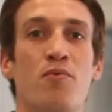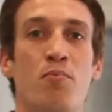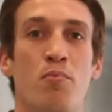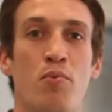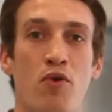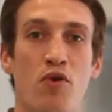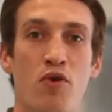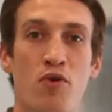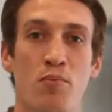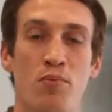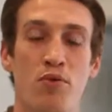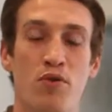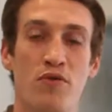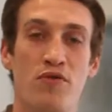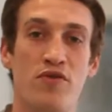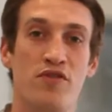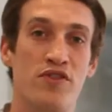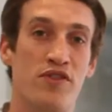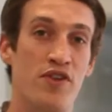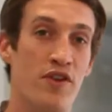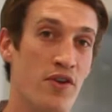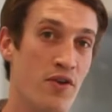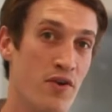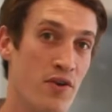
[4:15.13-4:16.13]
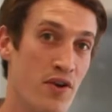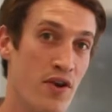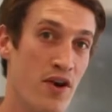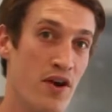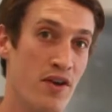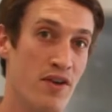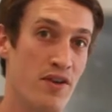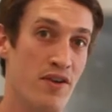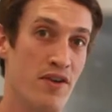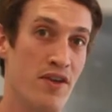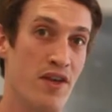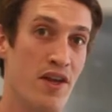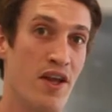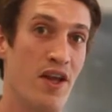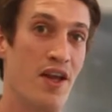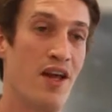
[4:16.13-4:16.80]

bulletproof seal on.